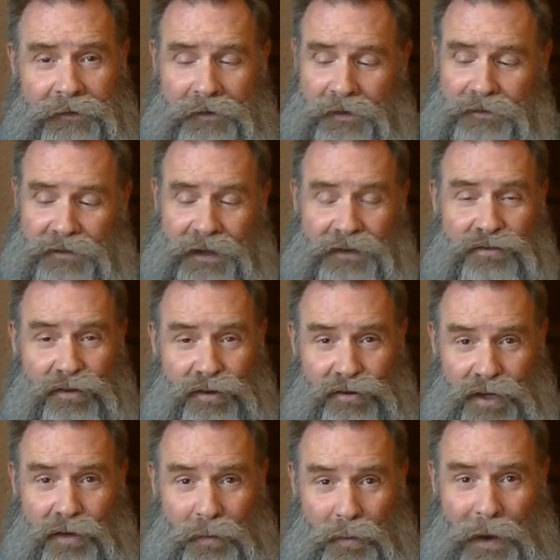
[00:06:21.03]
It's actually a
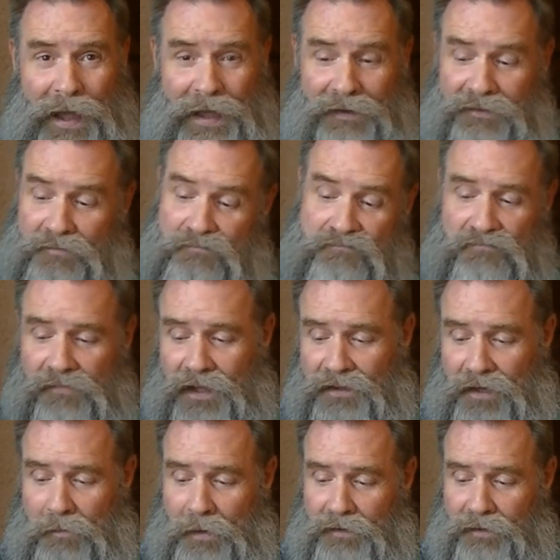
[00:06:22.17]
liquid wax. Not that
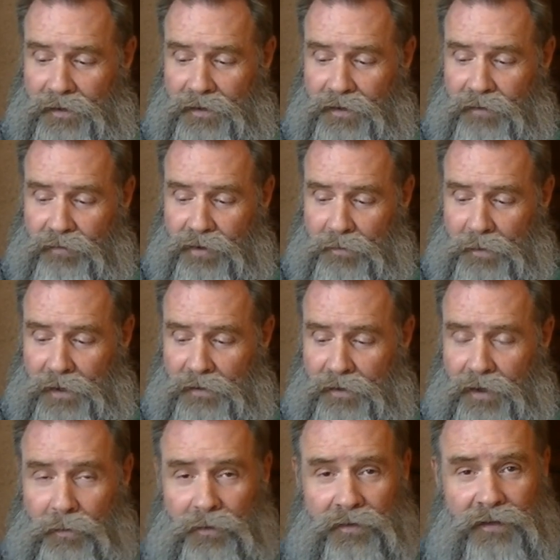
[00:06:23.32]
it makes any difference, but I thought
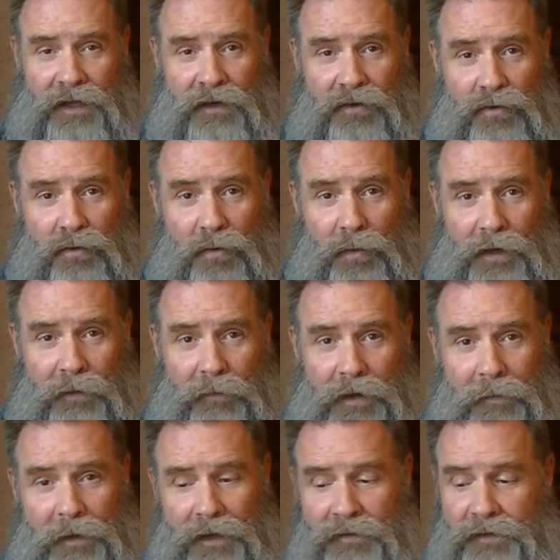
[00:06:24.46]
it was kind of cool when I read
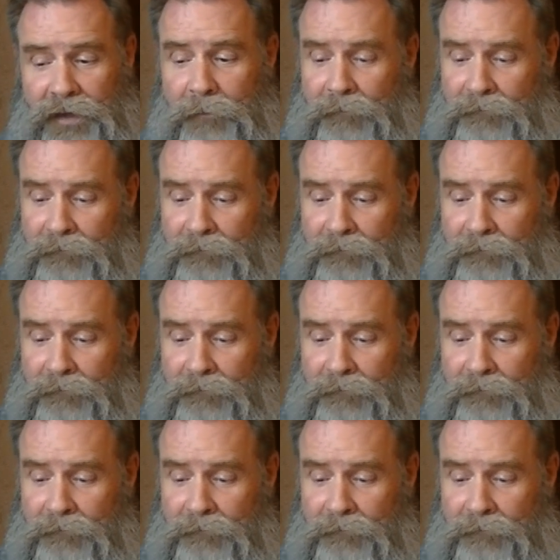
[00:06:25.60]
about that.